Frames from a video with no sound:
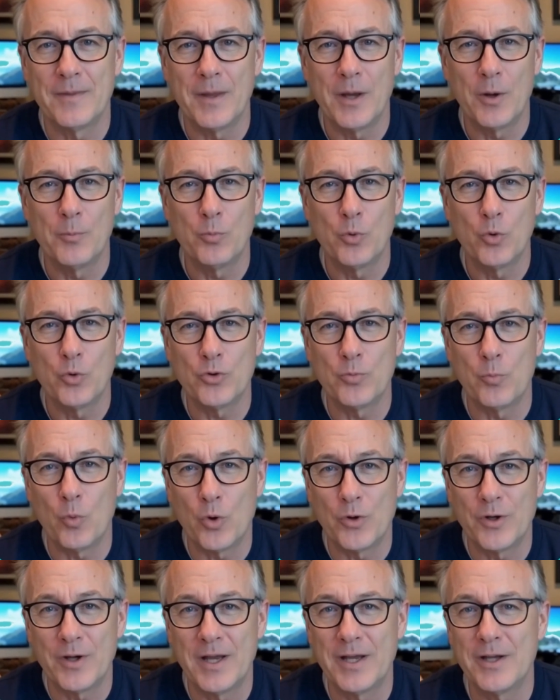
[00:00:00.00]
I bruise
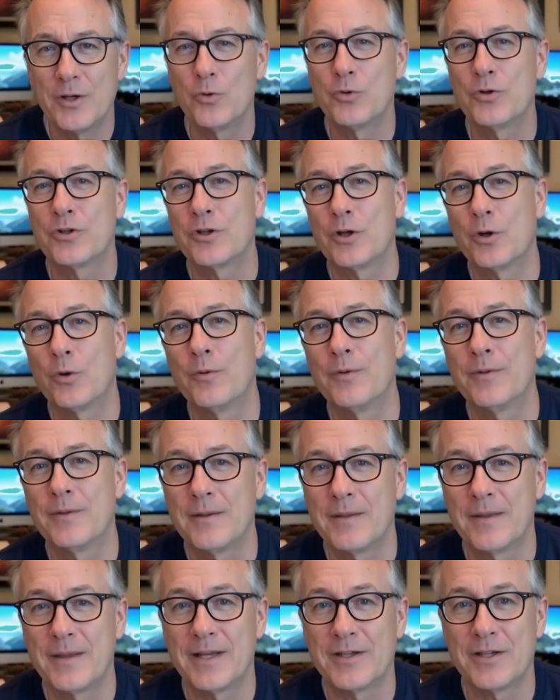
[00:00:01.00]
more than I used to.
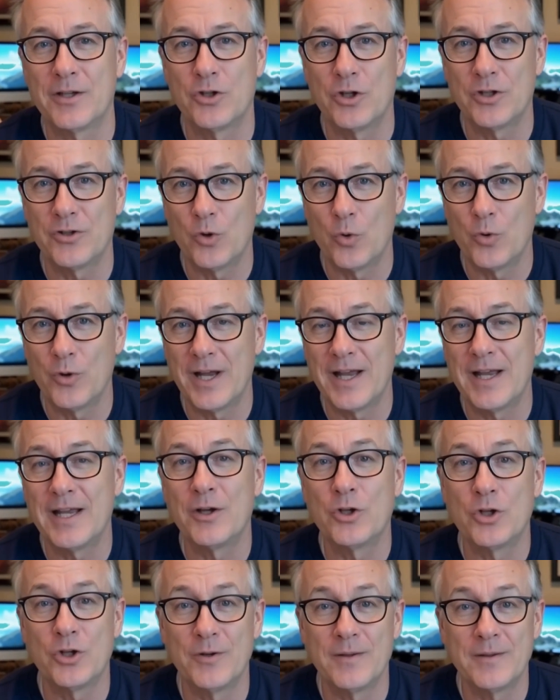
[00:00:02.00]
Is it just old
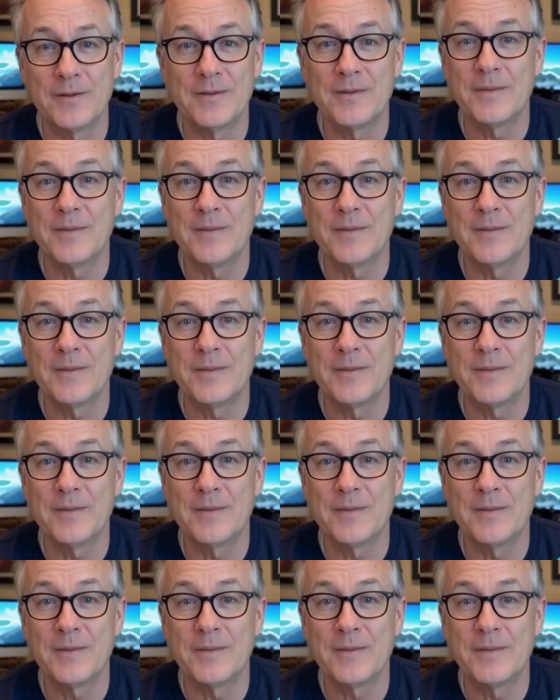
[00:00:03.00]
age?"